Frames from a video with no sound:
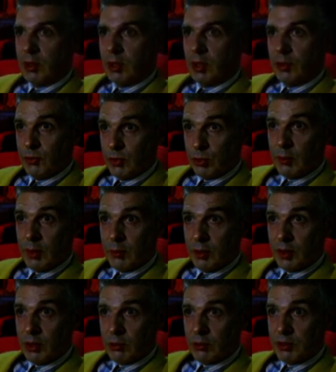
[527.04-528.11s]
If you remember,
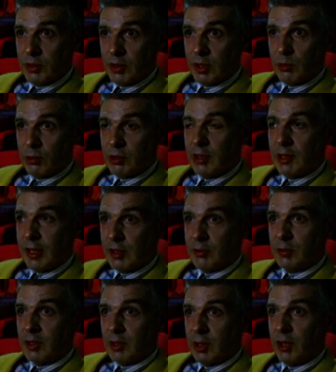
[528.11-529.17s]
they were a
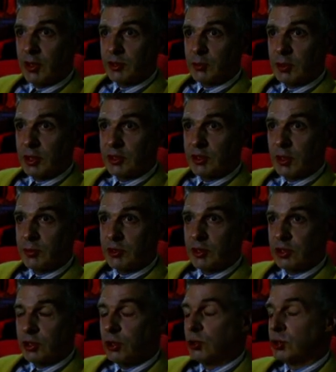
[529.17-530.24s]
last-minute
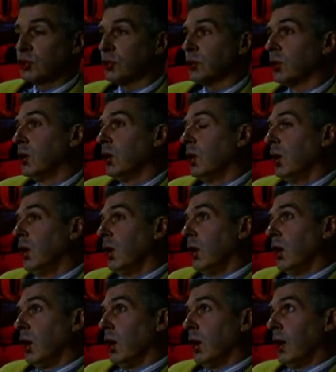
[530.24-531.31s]
substitution.
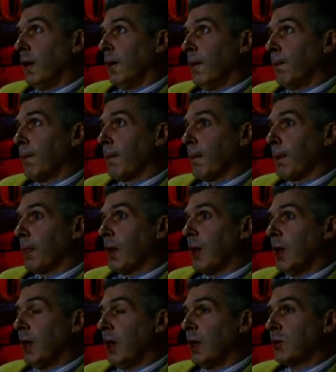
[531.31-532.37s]
And
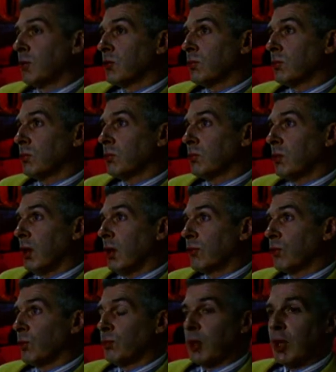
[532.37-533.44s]
I
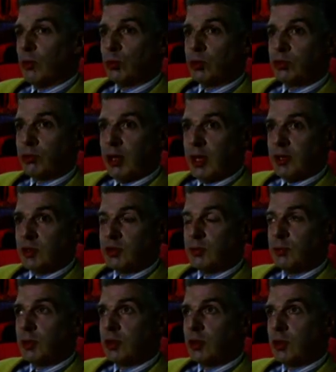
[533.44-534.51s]
thought Pulp were great
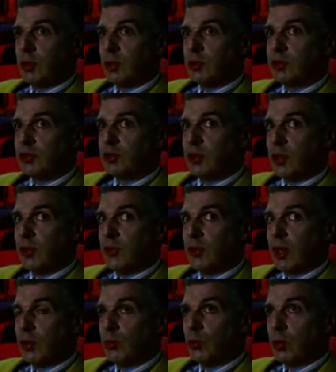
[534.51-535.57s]
because
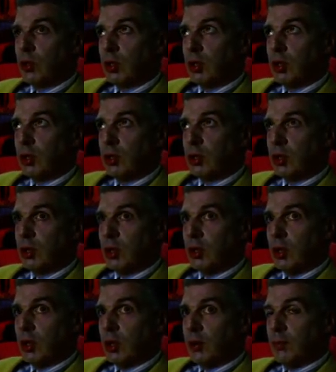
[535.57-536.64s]
they were
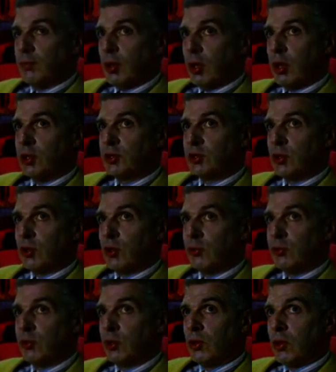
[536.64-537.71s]
part of
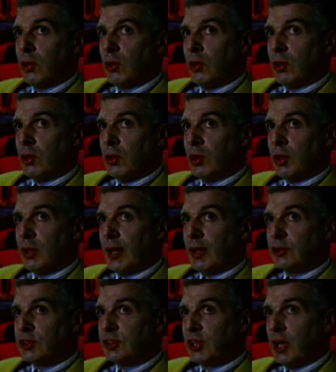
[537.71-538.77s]
an
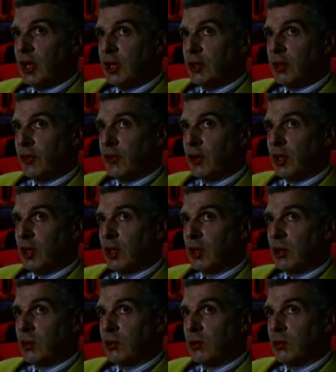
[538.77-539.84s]
outsider thing
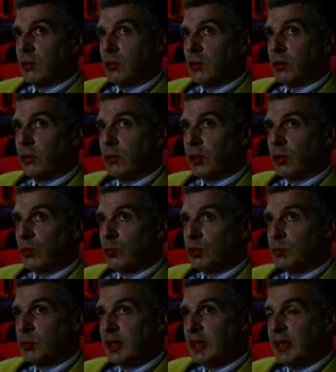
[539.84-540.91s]
that was
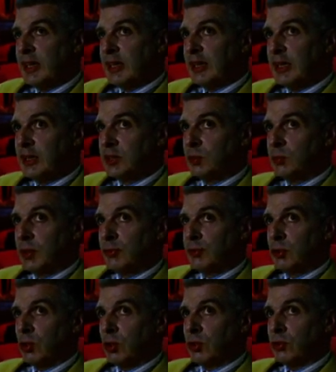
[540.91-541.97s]
beginning to be
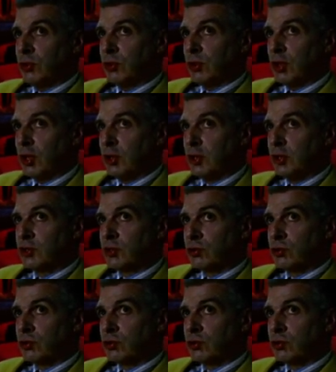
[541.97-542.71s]
forgotten in this